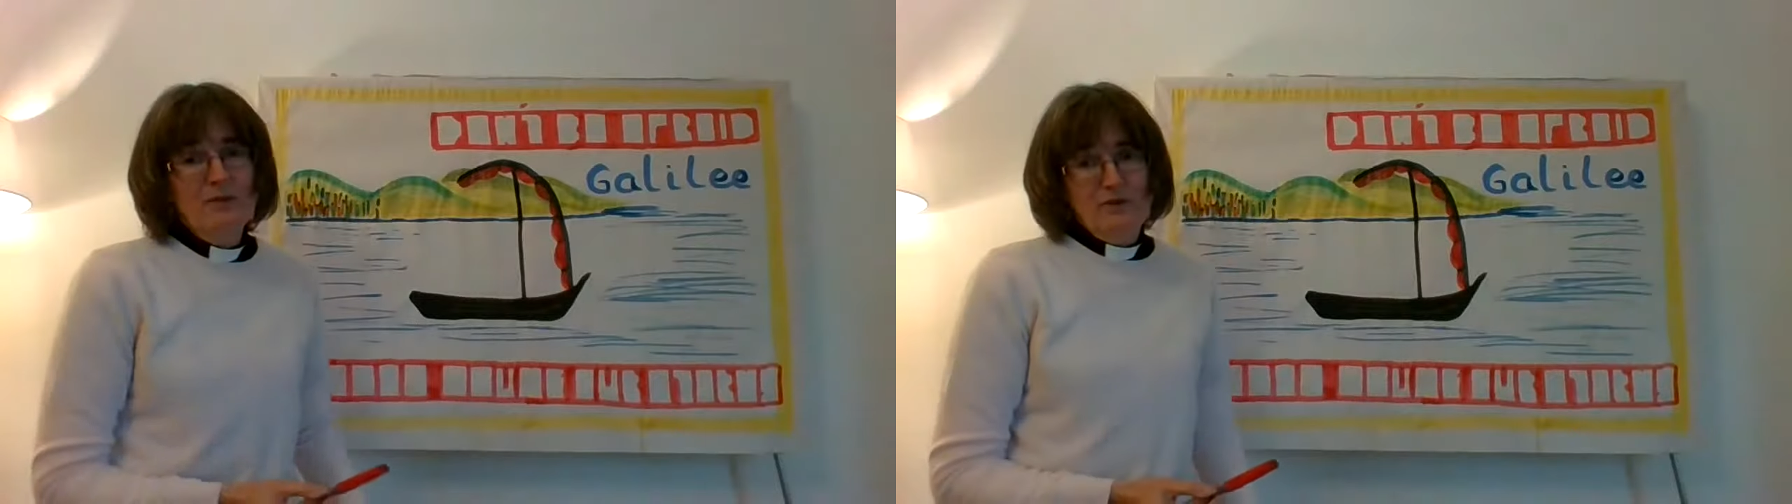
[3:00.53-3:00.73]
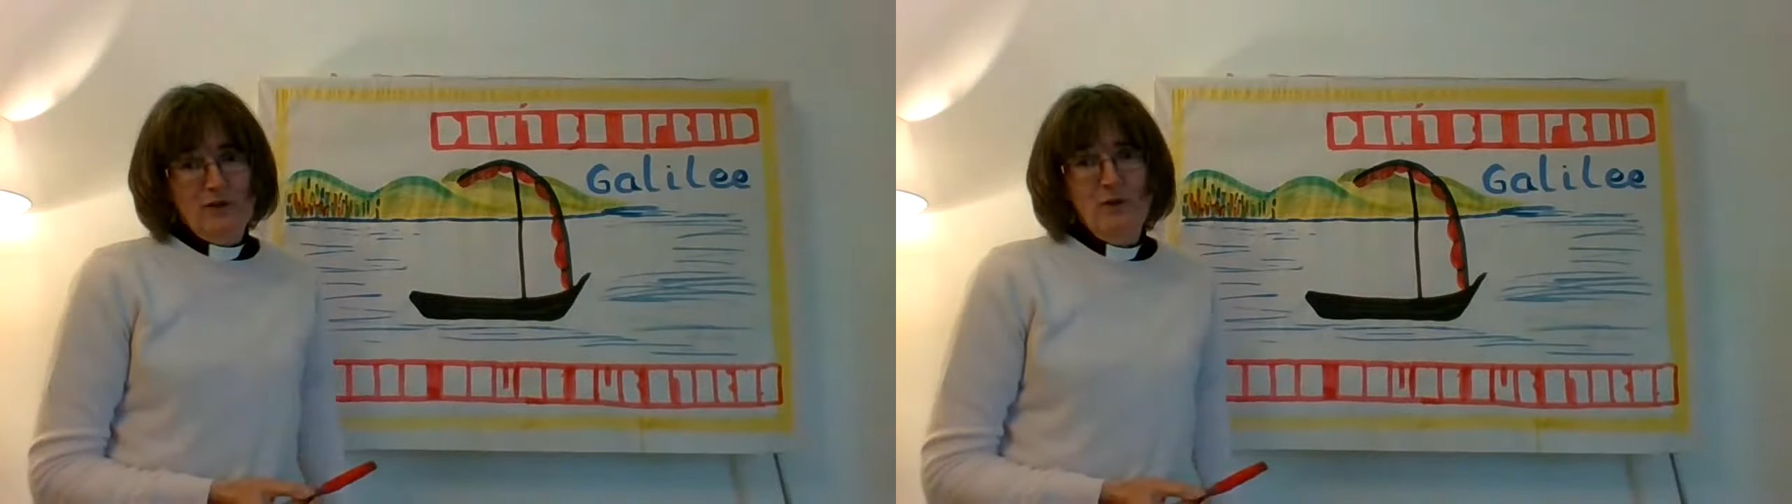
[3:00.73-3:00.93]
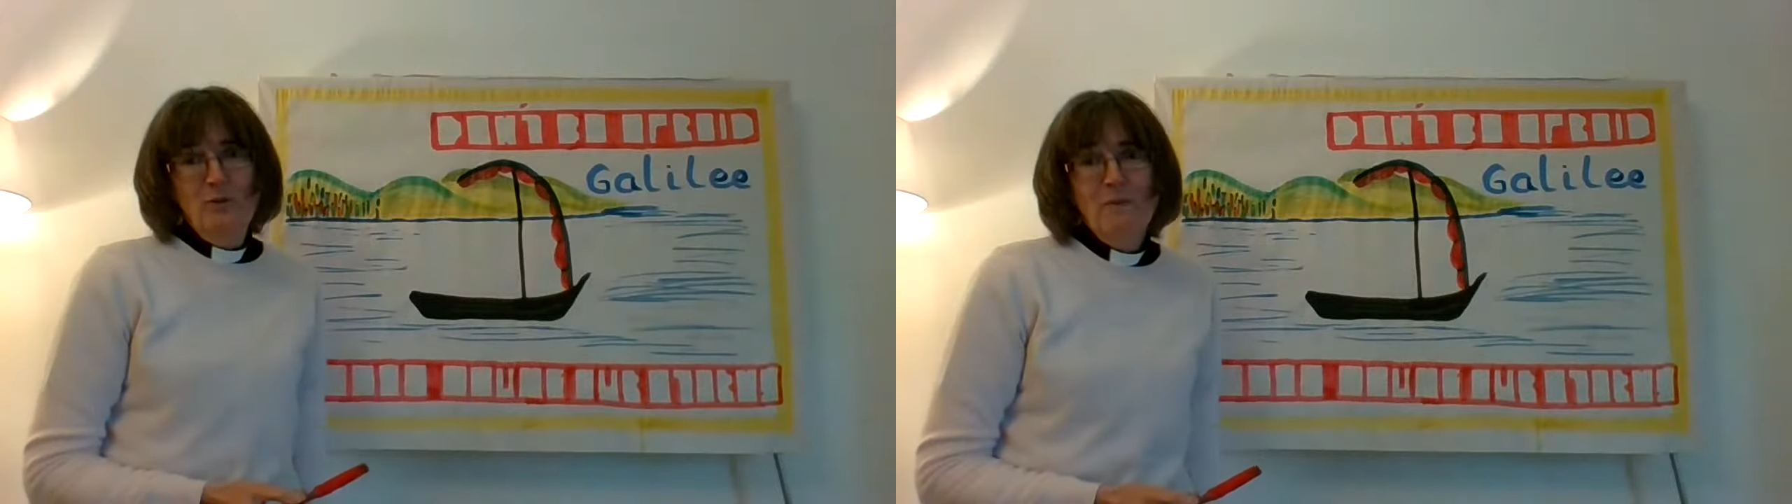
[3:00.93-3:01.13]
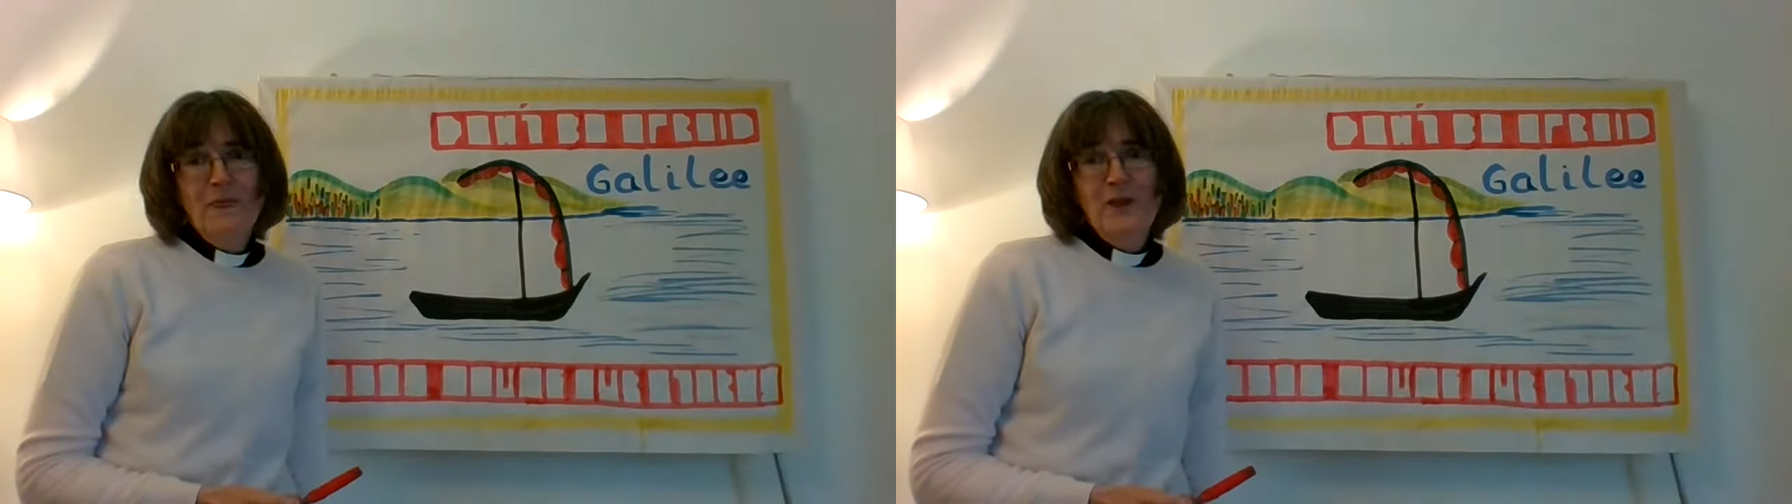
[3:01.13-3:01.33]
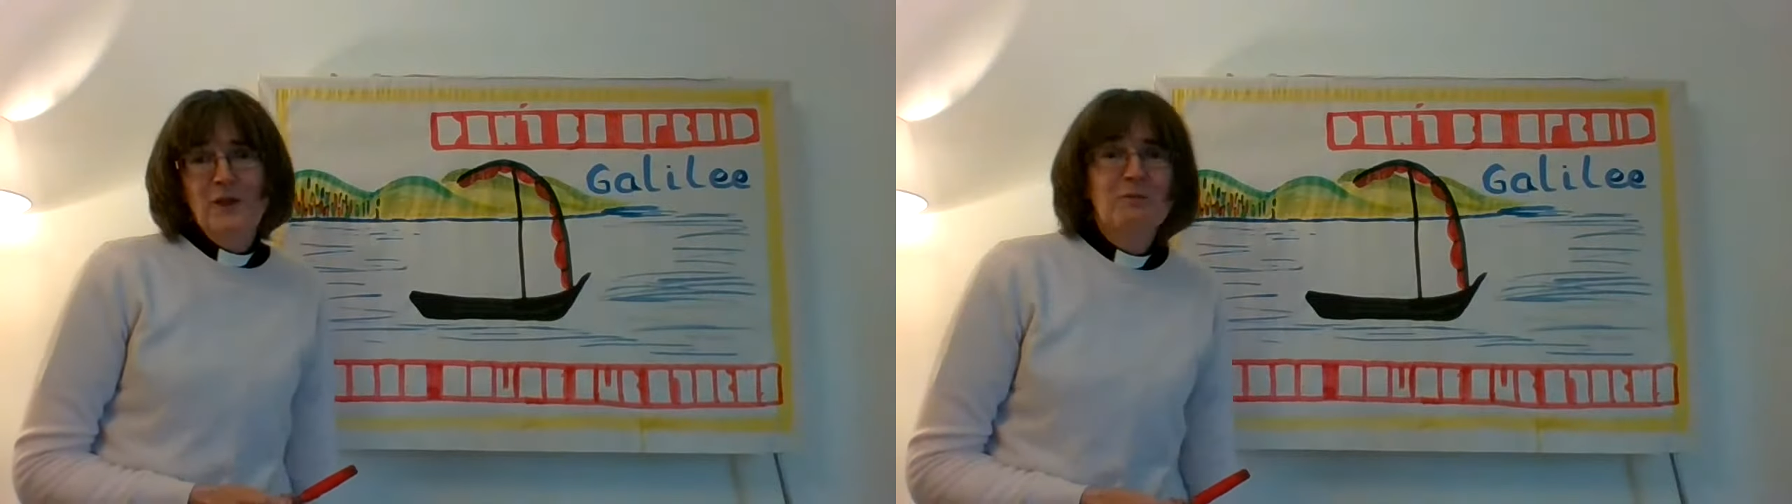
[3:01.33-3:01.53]
of you
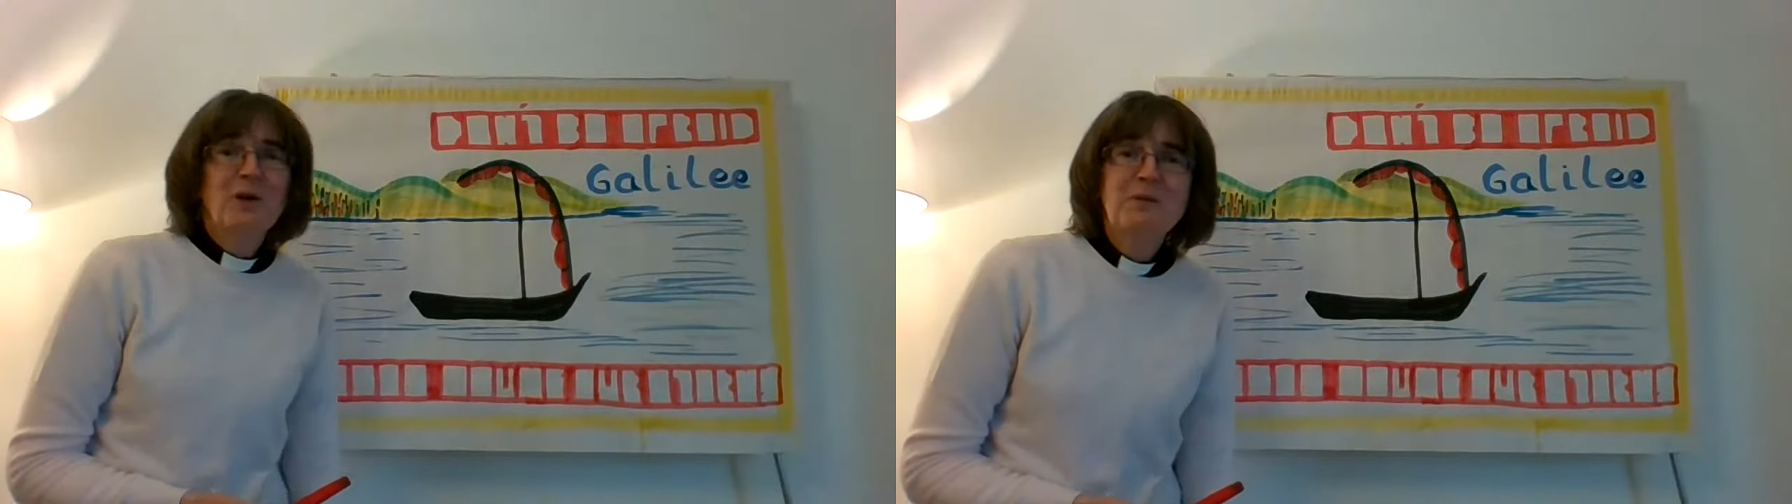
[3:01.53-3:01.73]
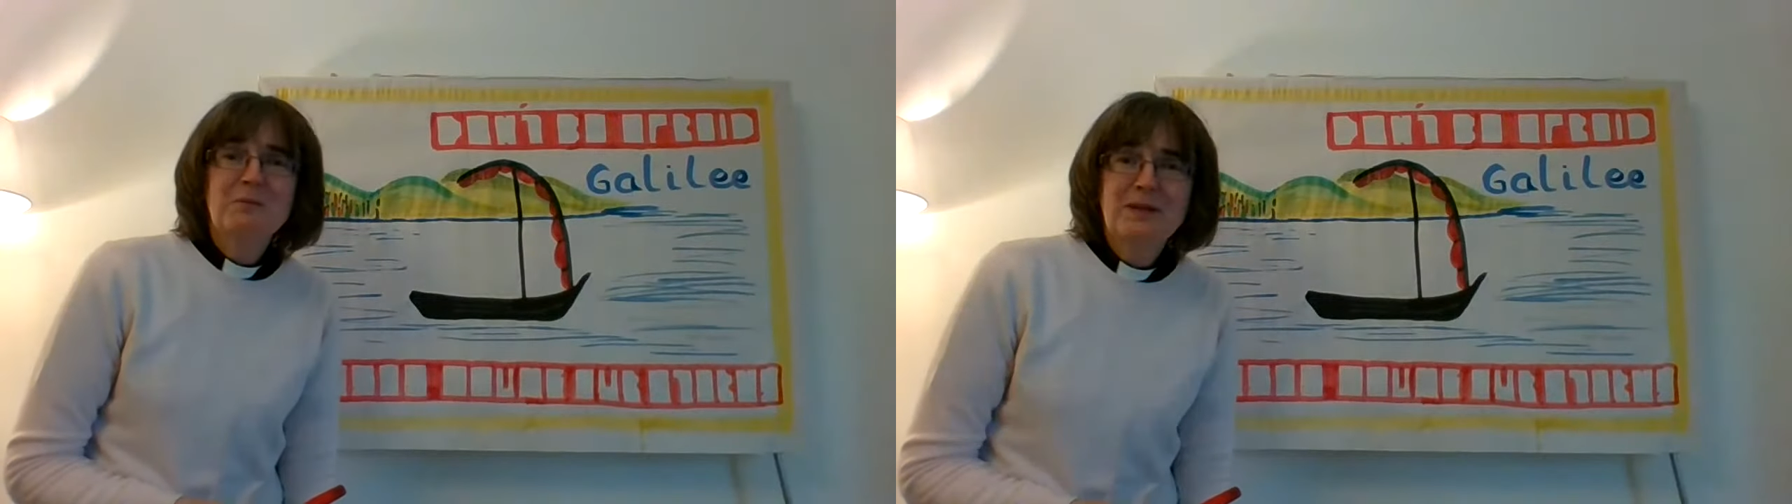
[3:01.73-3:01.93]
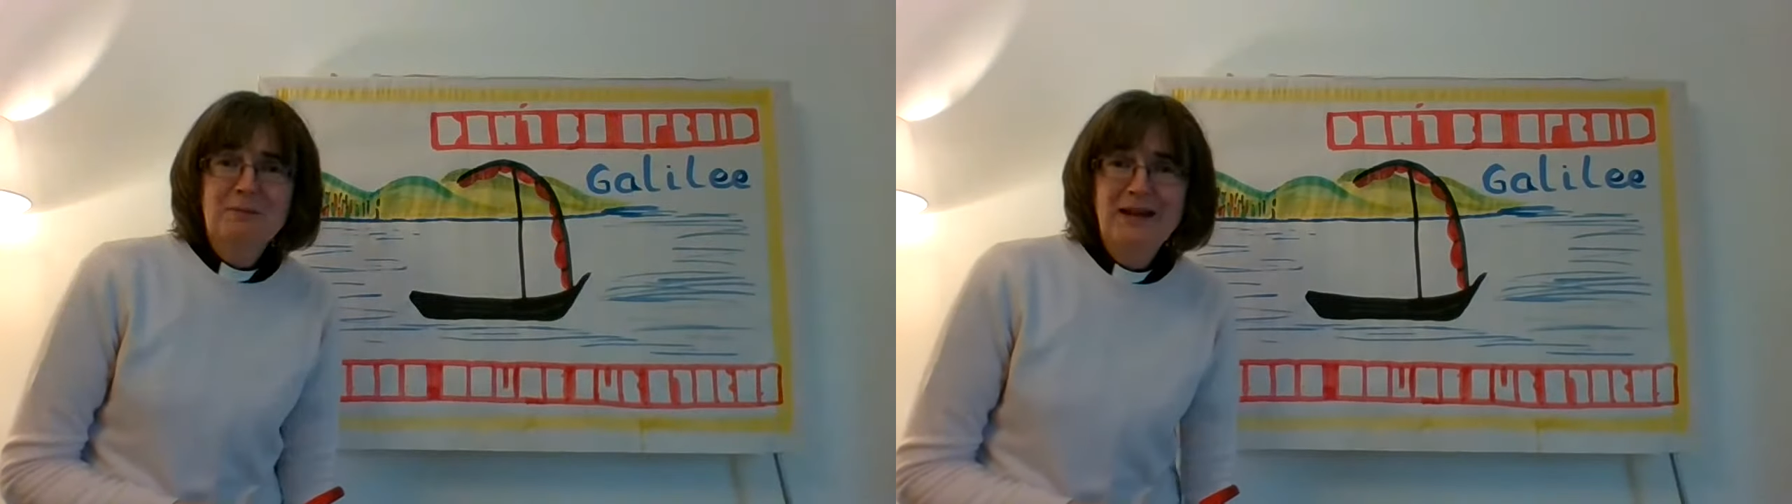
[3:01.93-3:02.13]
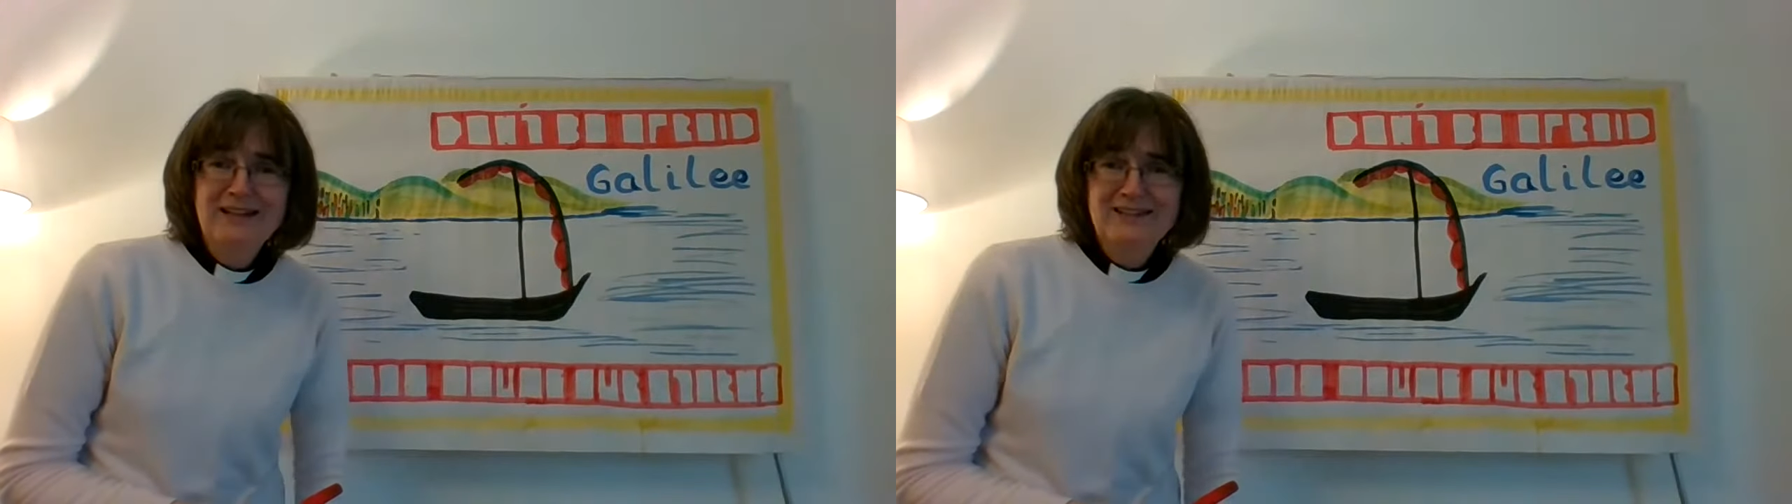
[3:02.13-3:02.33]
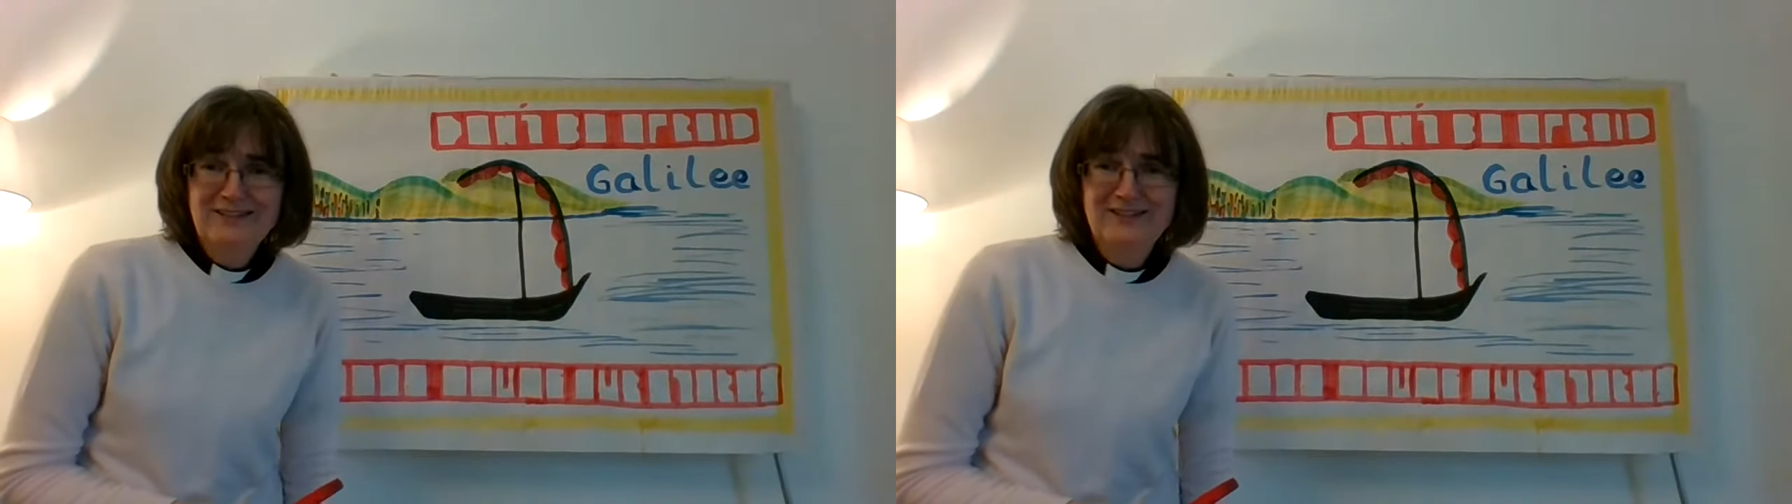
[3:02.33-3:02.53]
could probably
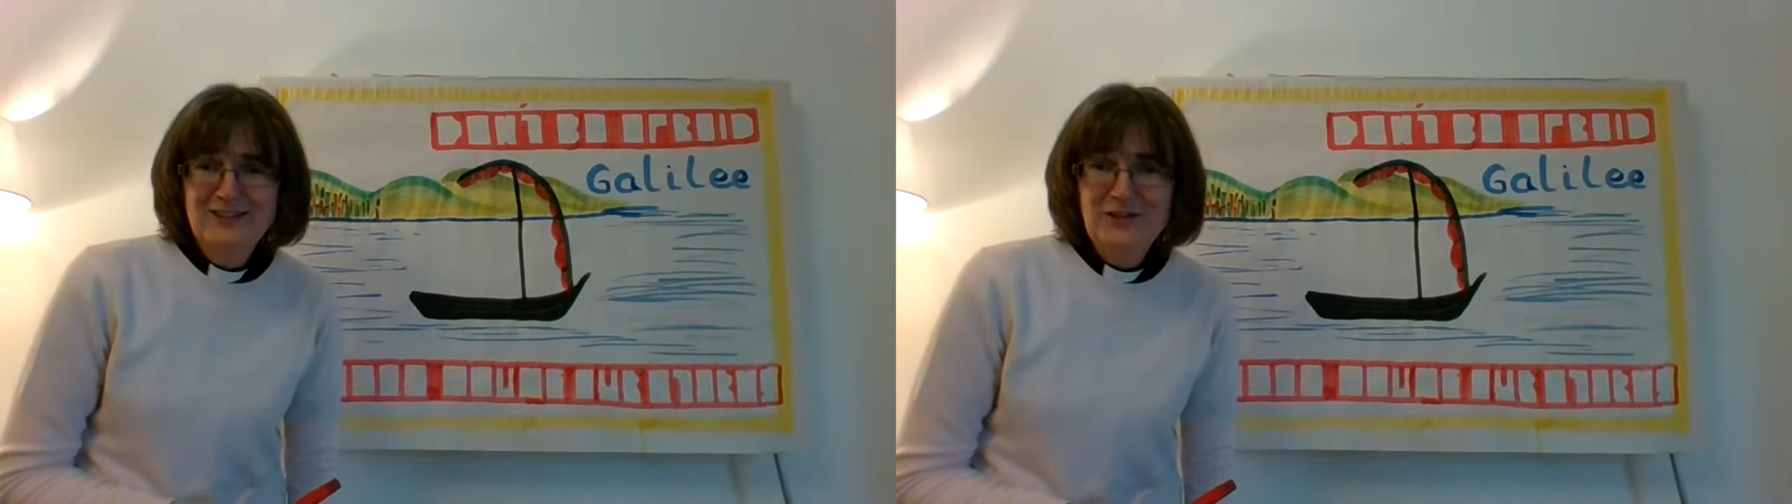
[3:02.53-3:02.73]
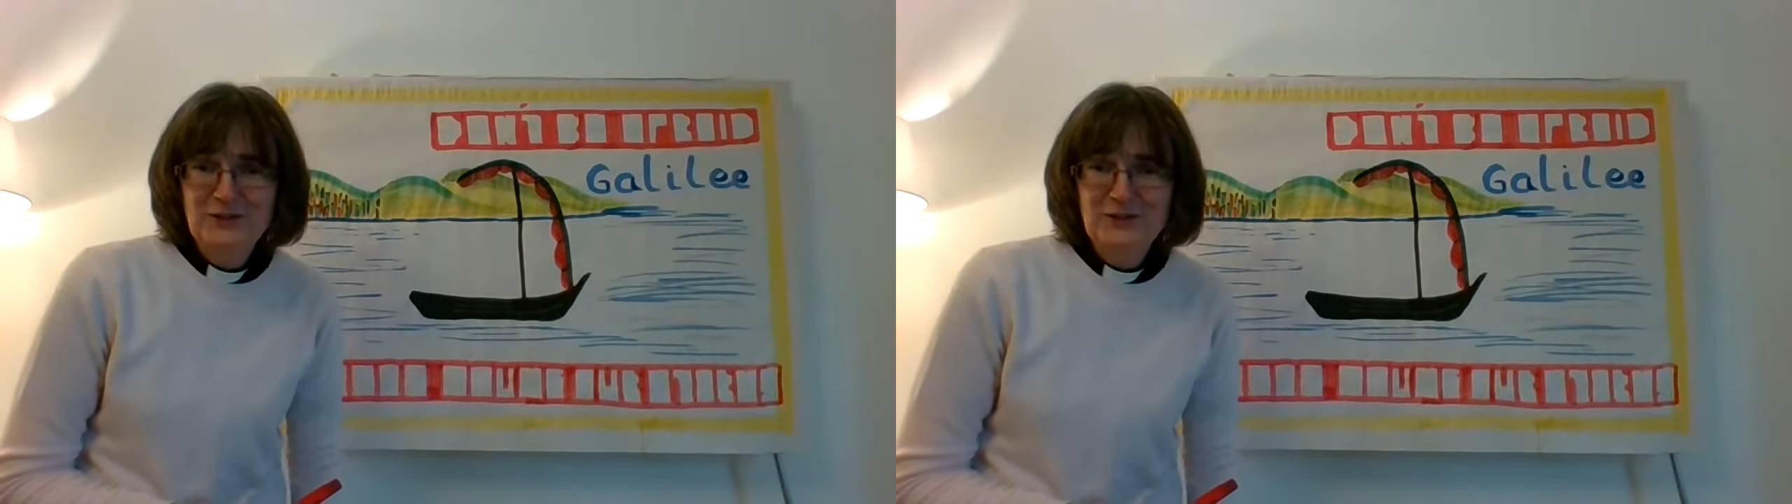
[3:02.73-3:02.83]
paint this in